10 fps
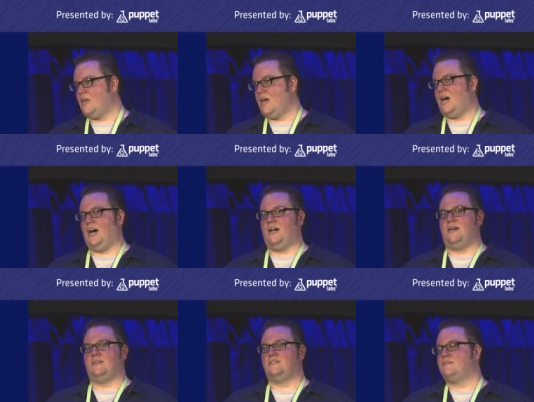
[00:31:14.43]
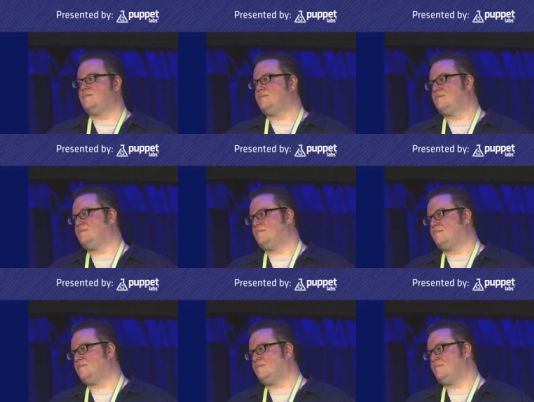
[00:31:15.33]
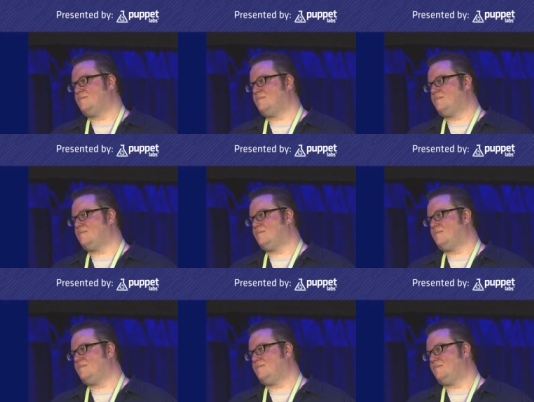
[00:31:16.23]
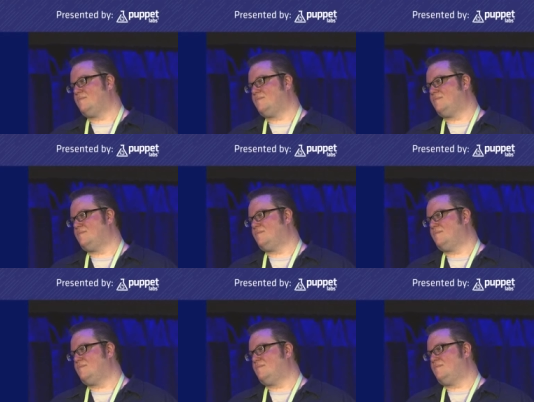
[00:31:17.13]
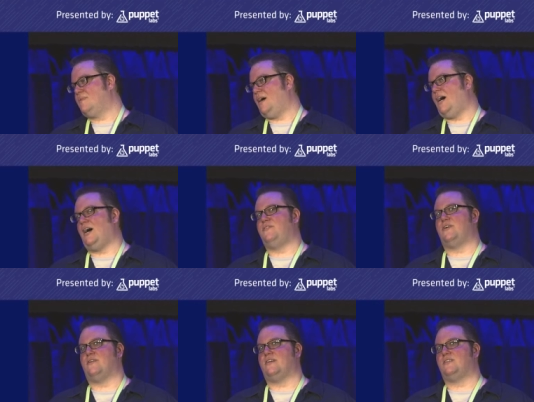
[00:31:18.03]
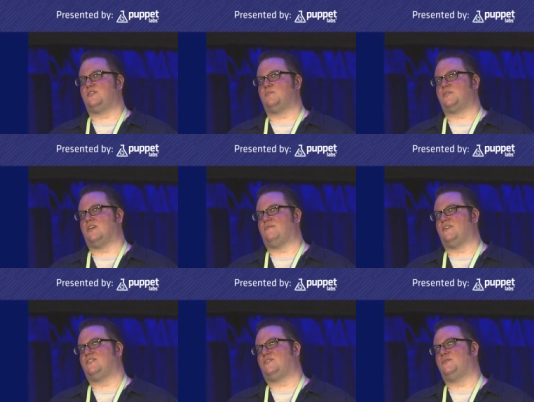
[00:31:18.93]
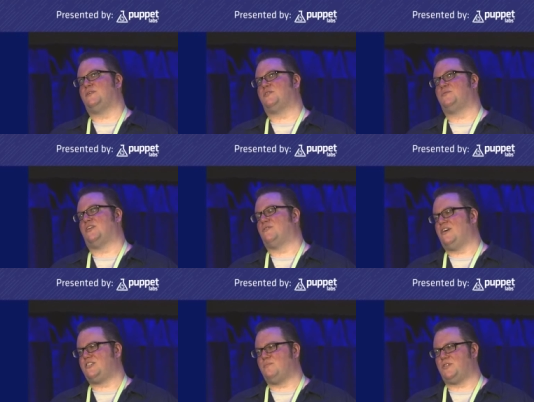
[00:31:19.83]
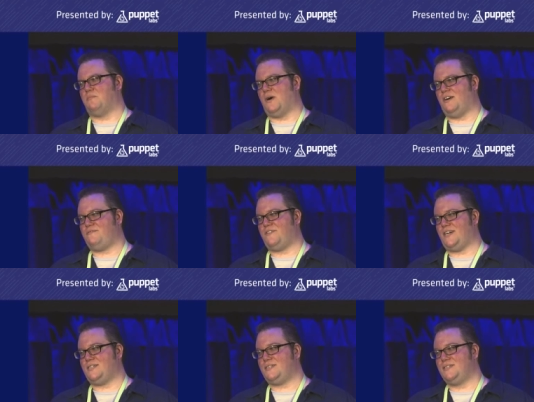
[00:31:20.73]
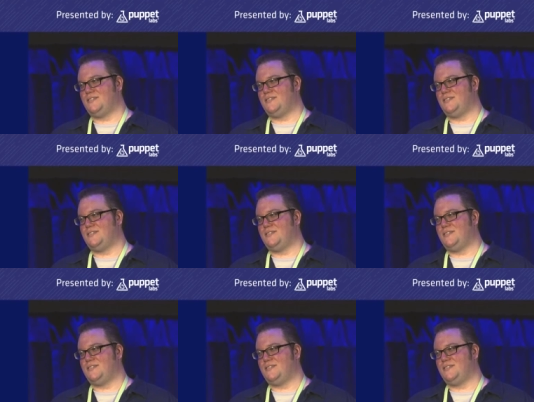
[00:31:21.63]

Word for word: Like the same as like if you were just running any PowerShell script? Uh, there is some stuff. It's doing some generation with the MOF file.